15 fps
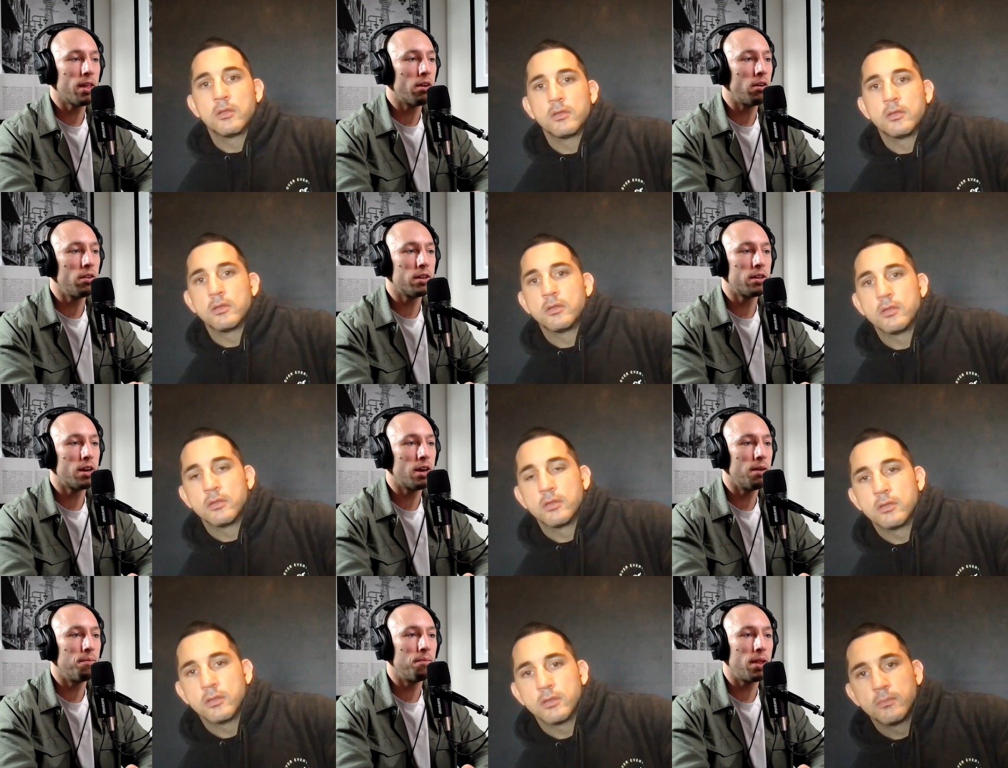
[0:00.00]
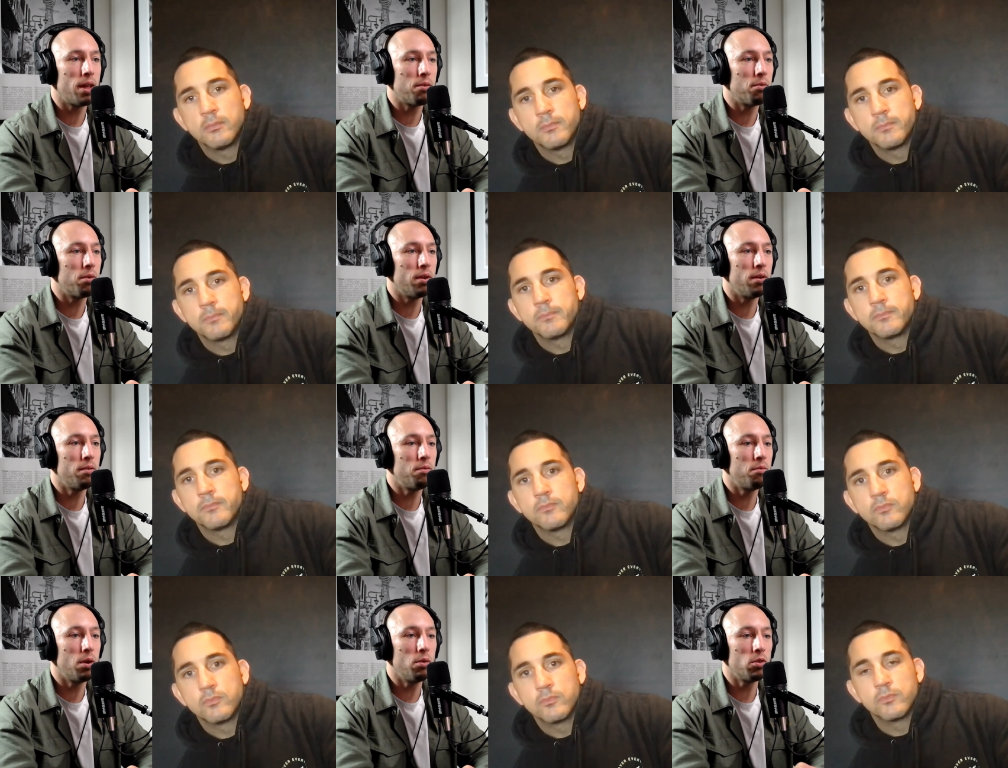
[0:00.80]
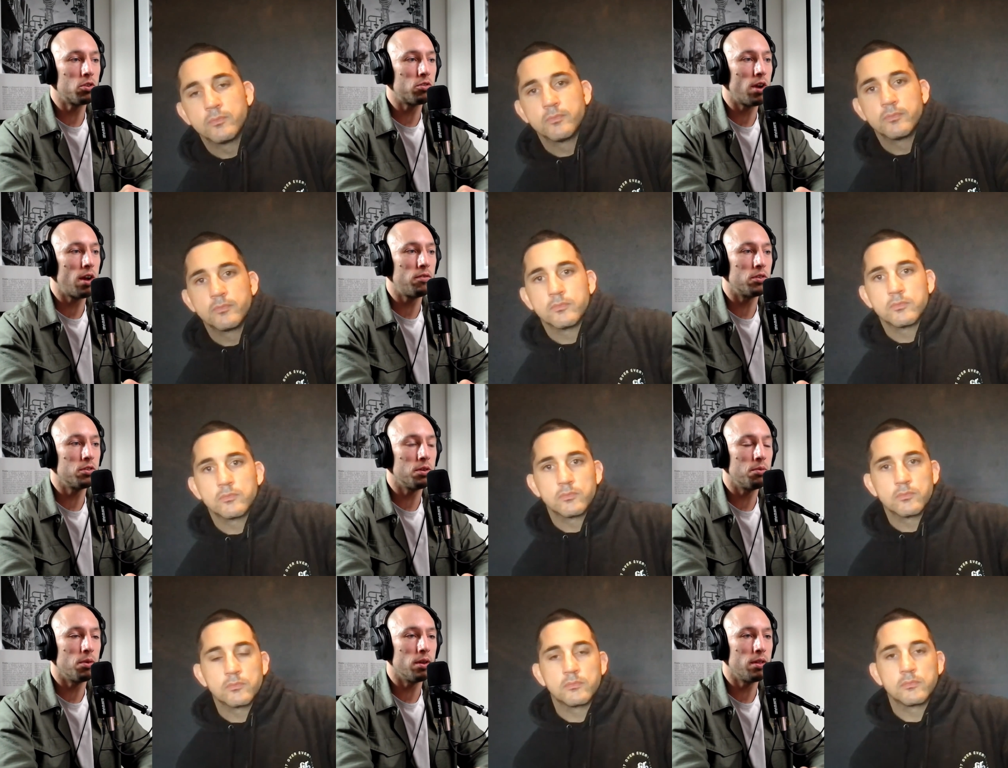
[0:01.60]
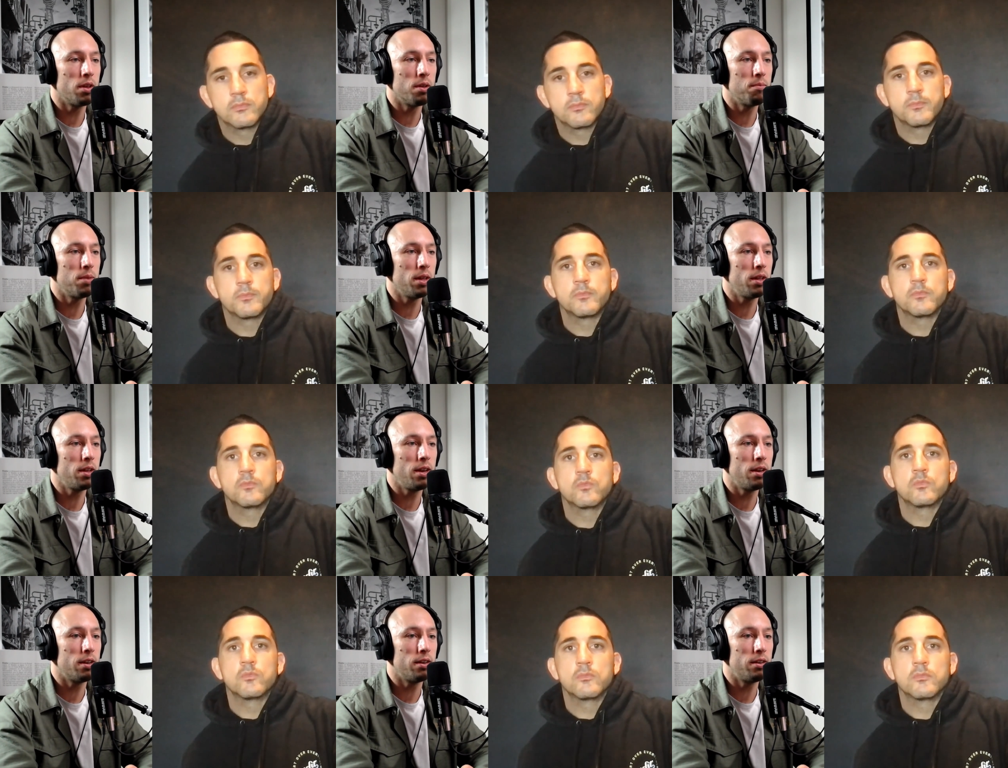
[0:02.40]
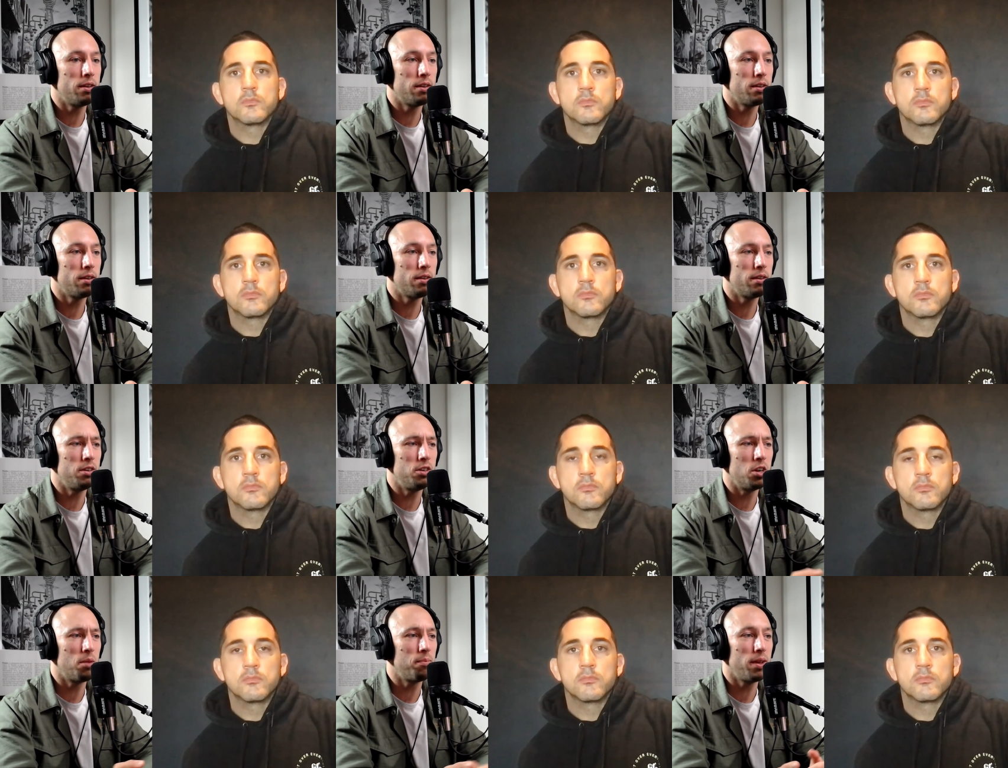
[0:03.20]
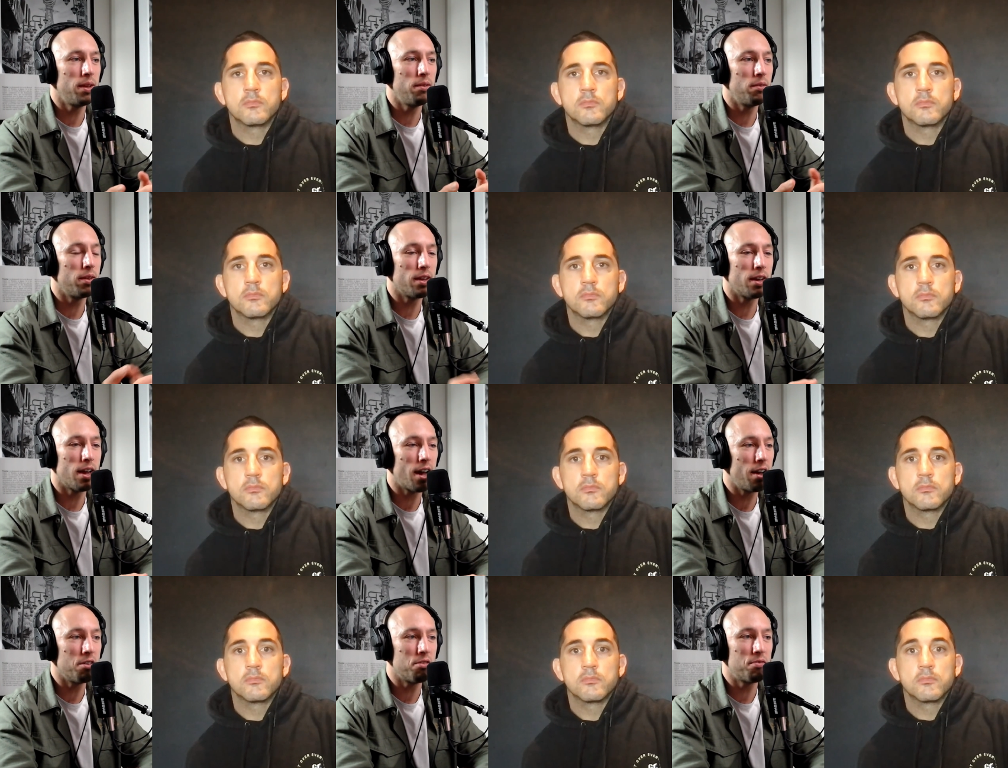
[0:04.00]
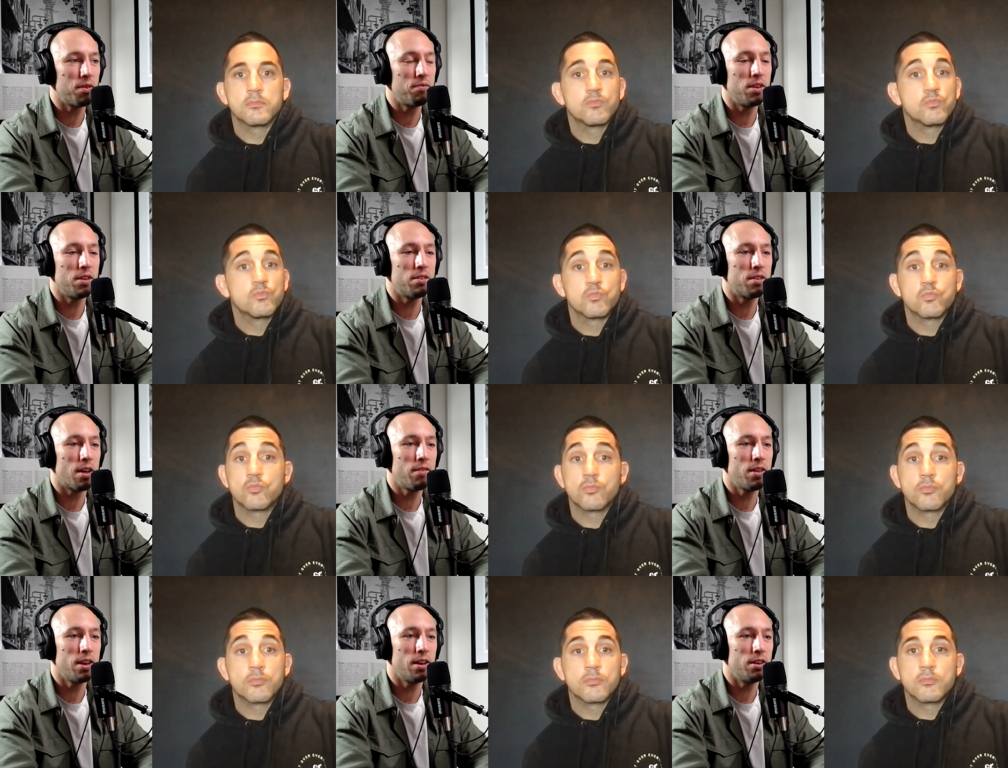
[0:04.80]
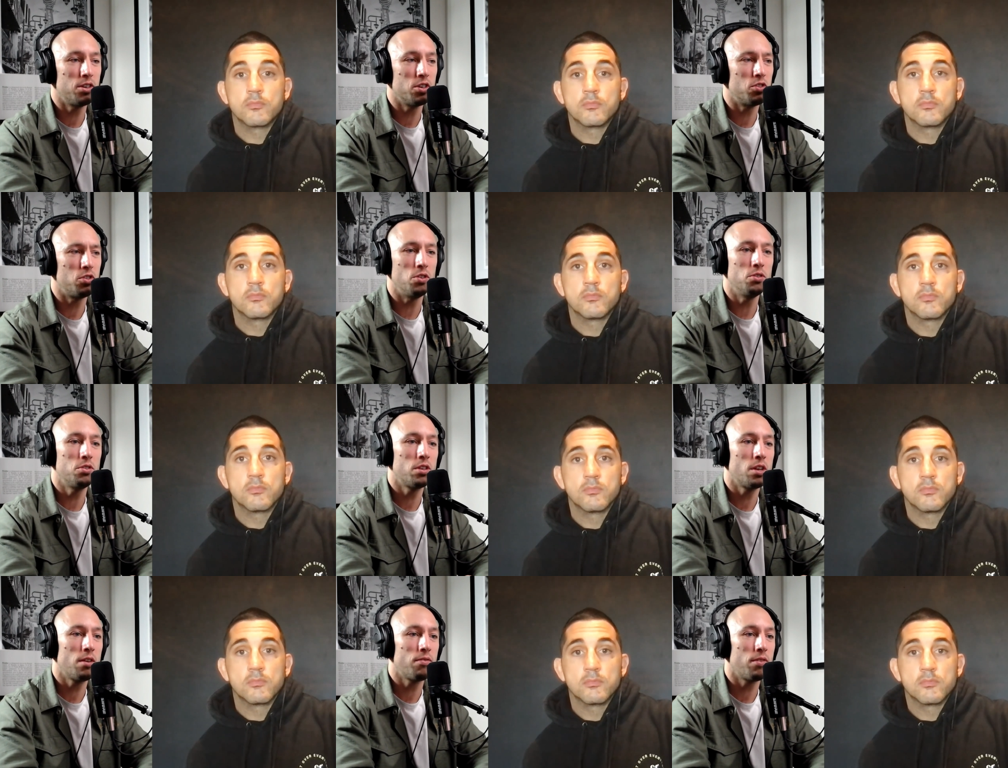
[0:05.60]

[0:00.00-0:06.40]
Speaker 1: that all the time. Like when when we'll travel somewhere, the ability to to jump in with a guy who's 57 and just do stuff.